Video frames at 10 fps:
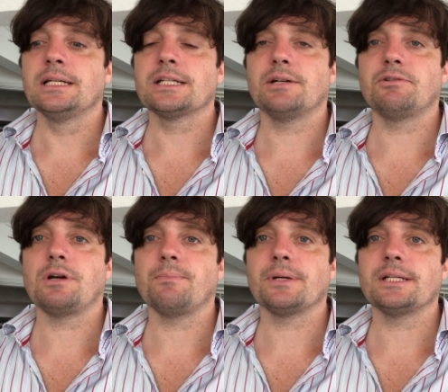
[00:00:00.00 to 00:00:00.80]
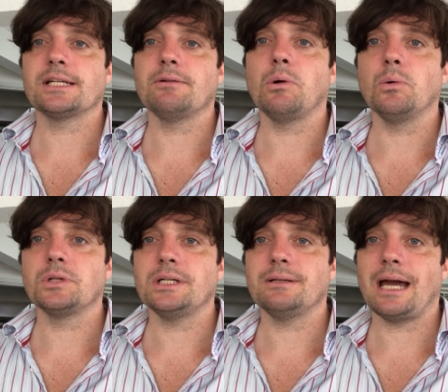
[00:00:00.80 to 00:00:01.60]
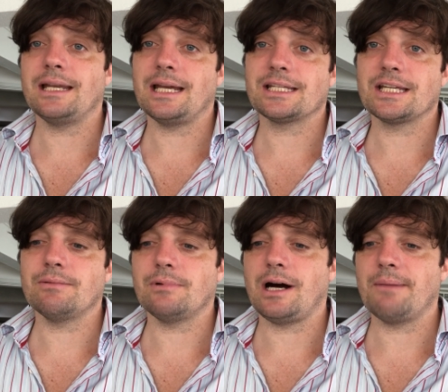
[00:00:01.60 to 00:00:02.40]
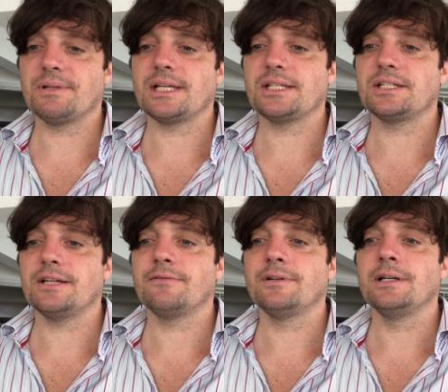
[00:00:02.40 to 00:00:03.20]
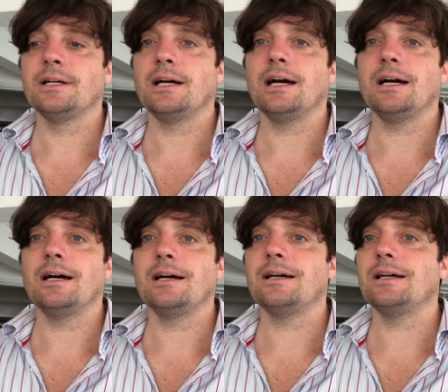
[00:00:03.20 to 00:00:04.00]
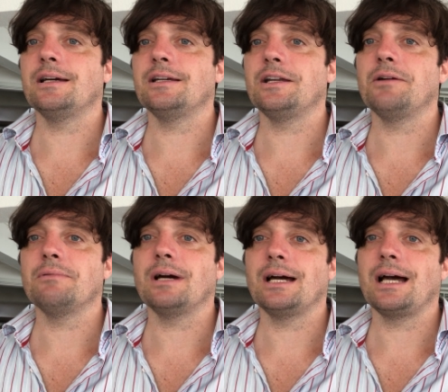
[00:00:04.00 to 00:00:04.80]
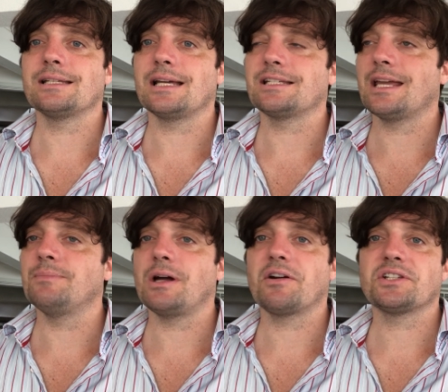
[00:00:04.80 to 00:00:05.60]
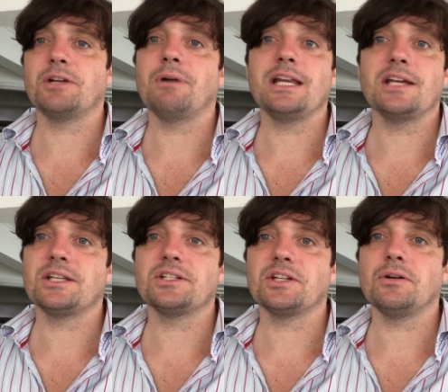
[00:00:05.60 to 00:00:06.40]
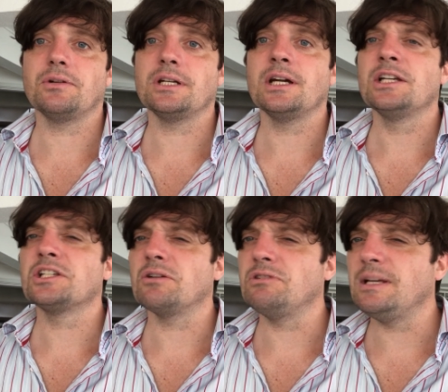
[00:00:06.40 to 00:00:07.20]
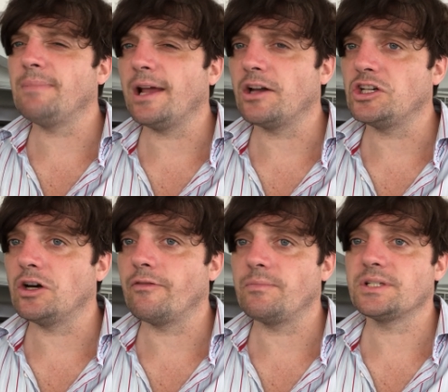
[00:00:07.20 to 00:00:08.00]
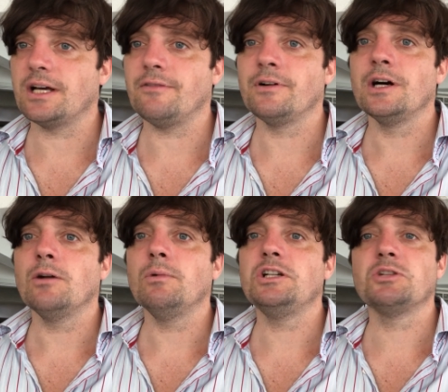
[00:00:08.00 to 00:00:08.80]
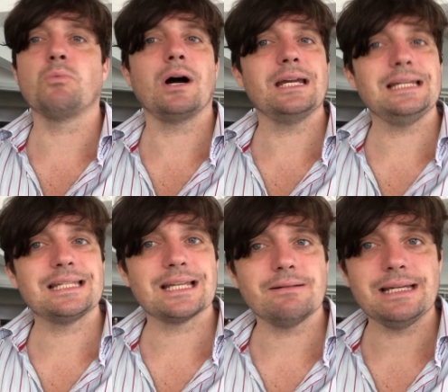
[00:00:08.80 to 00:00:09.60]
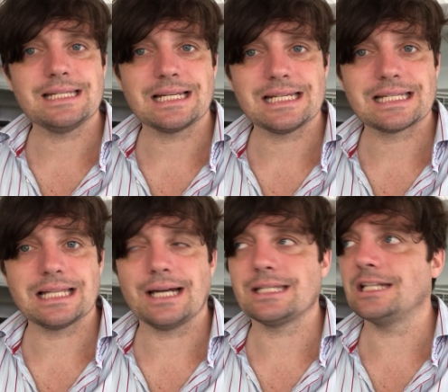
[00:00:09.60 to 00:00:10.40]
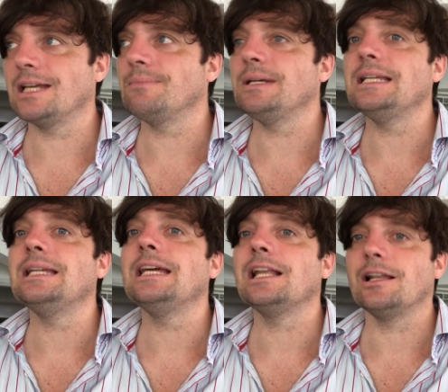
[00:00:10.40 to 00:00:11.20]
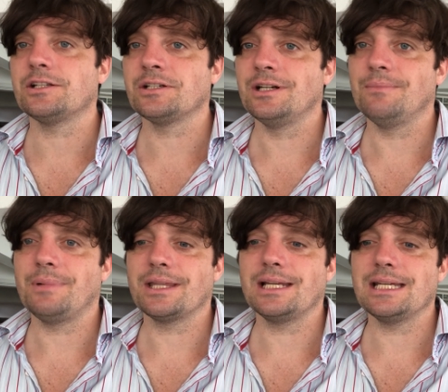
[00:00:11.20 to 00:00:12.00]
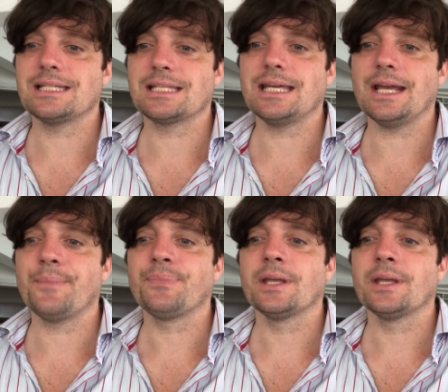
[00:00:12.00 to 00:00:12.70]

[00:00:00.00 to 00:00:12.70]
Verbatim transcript: So Trump is so haughty and yet so hypersensitive. Uh, you know, as, as Kim Darroch said, radiates insecurity, so deeply unsure of himself, which is why he's so easily slighted, can be needled by the least thing.